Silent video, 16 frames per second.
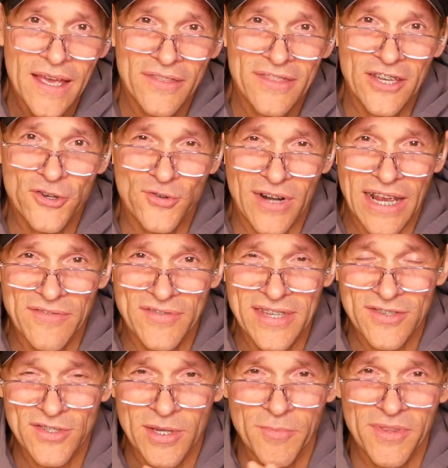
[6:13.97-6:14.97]
that
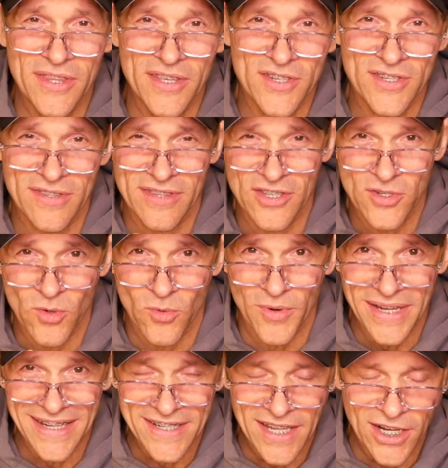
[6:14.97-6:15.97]
drives some of this, this
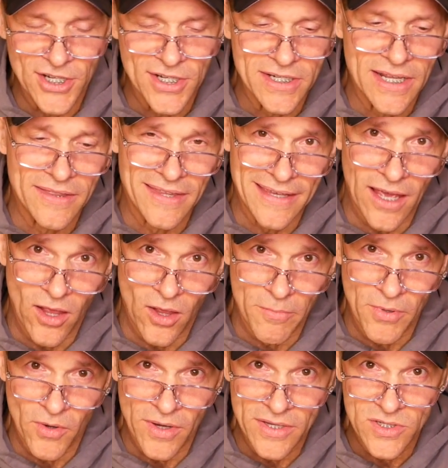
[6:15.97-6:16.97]
orientation at the
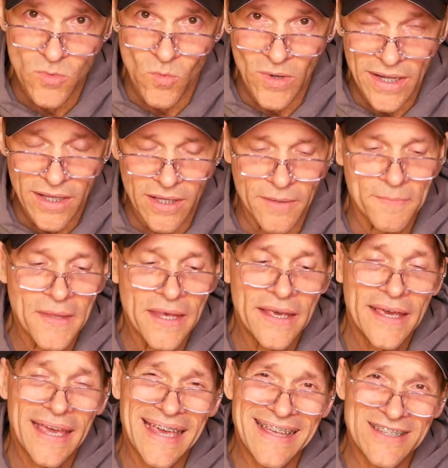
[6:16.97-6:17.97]
elbow as well.
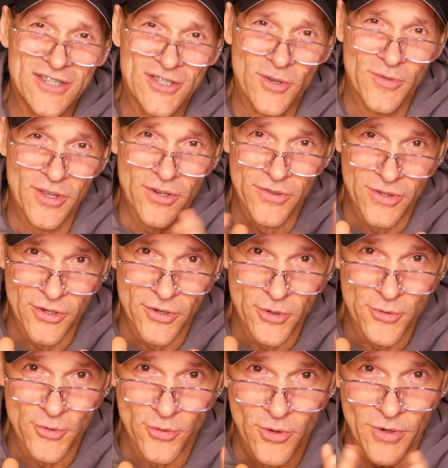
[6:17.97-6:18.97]
And so the, the
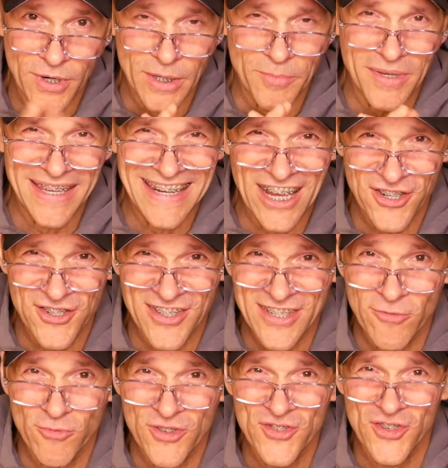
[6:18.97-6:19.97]
neutral grip can
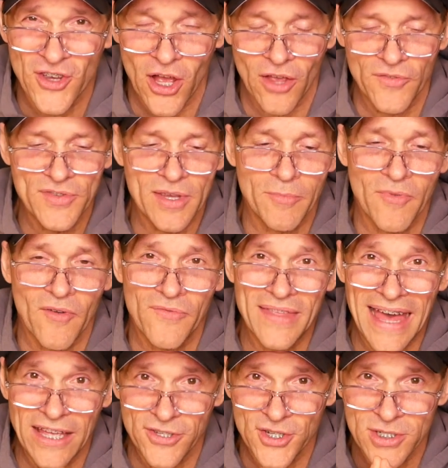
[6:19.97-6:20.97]
actually resolve some of
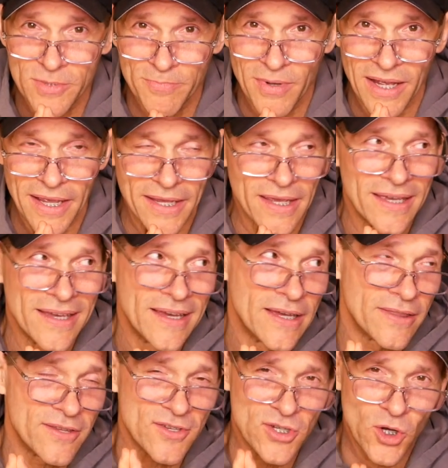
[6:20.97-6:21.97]
that just by
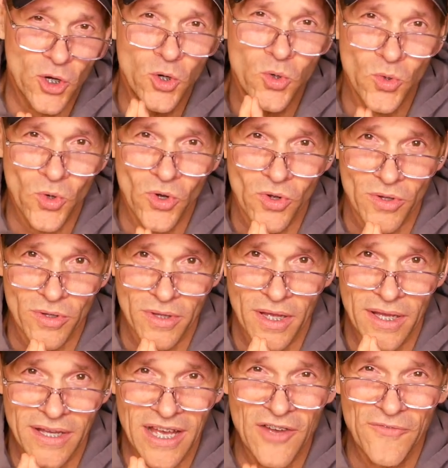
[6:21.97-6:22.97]
this cool
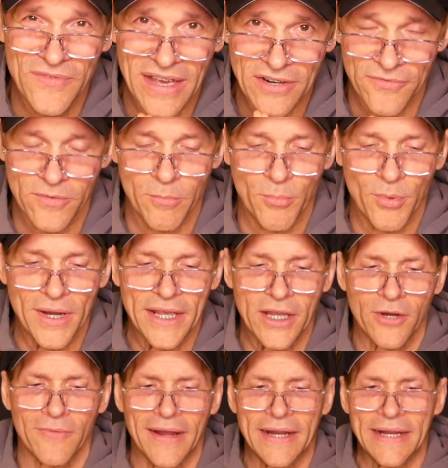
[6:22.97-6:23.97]
uh, effect from
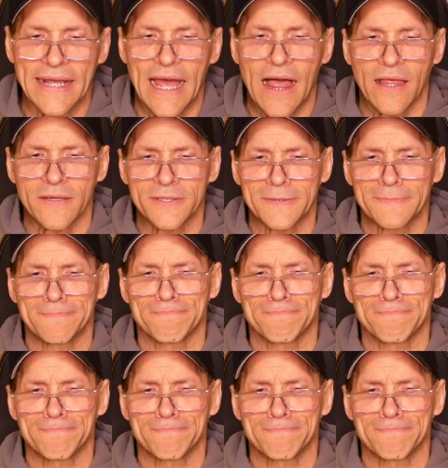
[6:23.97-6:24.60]
brachioradialis.